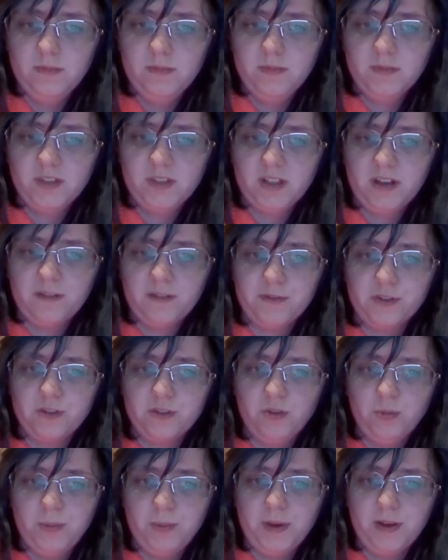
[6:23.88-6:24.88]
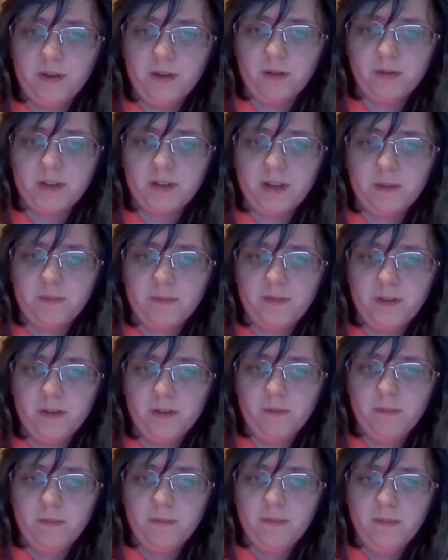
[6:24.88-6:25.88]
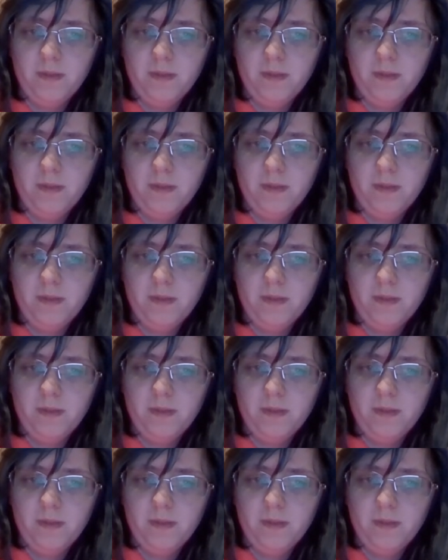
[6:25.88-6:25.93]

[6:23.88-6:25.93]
It's kind of a superhero type film.